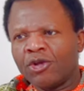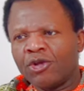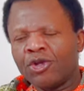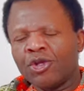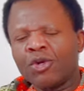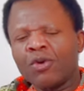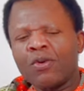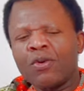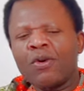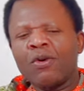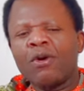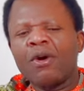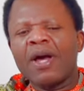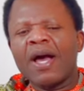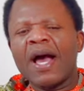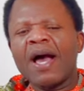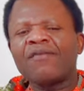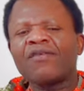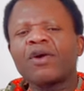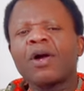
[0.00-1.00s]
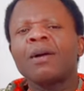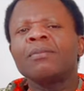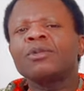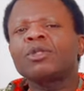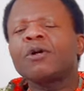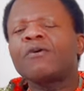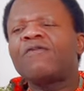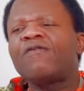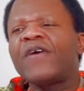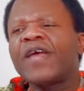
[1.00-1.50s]
You have come
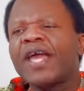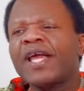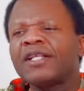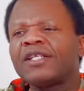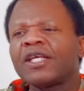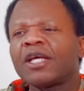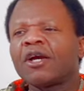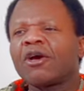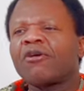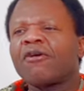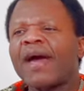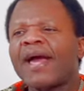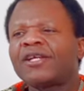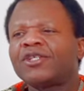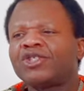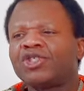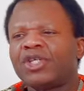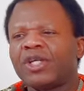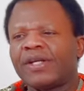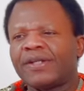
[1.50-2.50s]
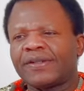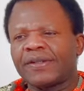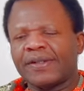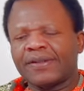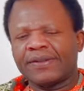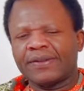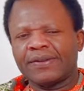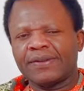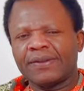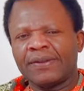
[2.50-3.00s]
to faith in Christ
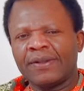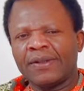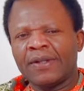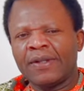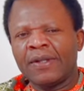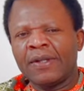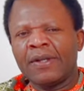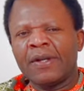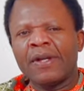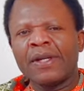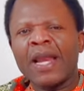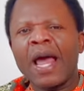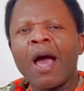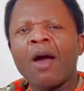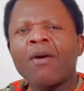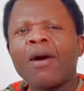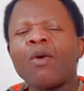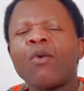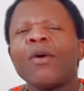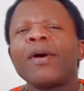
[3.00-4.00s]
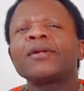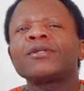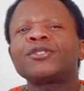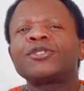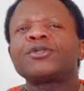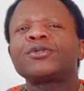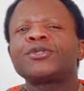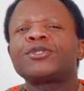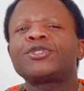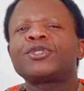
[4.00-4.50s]
Jesus. Now I
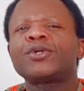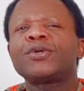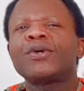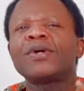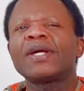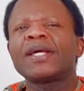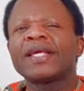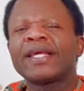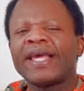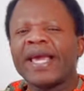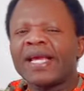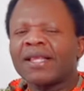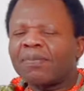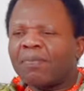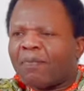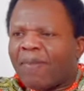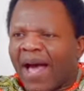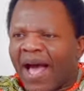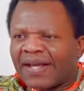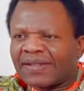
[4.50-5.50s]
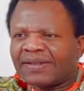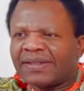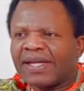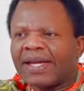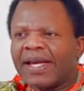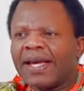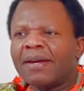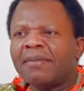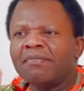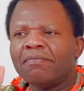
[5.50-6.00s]
want you to get past
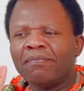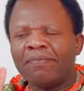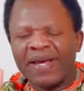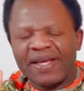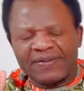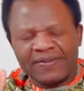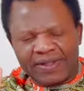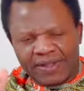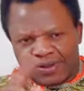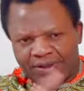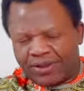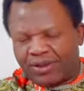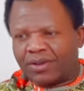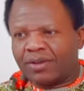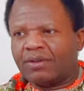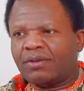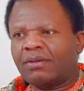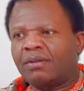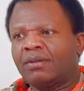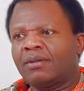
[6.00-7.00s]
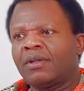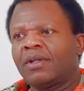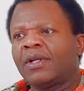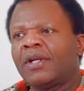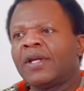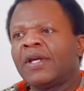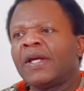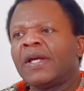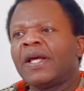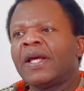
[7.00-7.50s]
the basics.
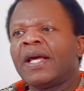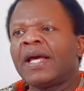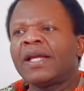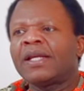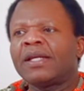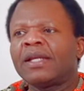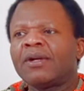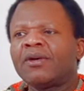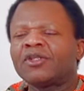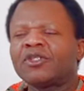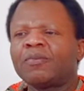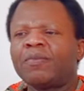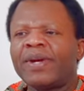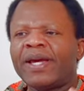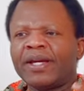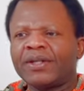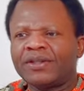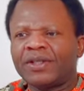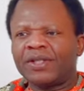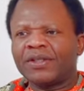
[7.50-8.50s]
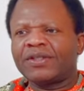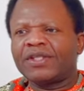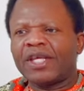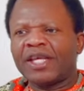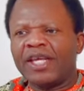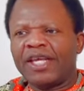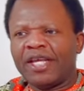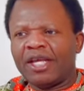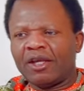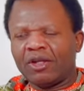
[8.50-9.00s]
And those basics,
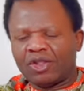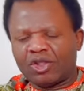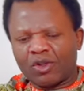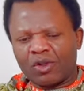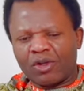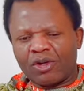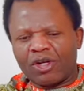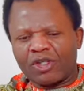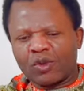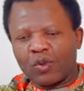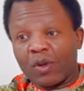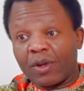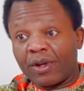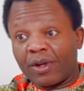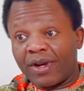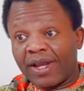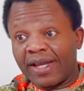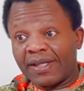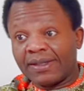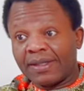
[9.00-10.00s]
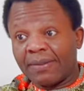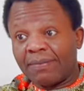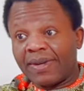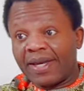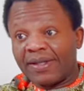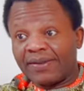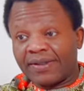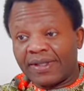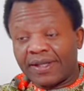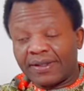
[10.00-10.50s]
he told us what it is, the
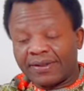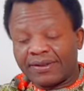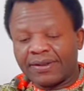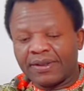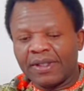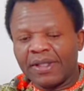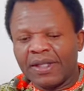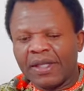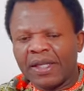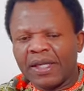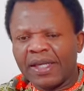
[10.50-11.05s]
basics.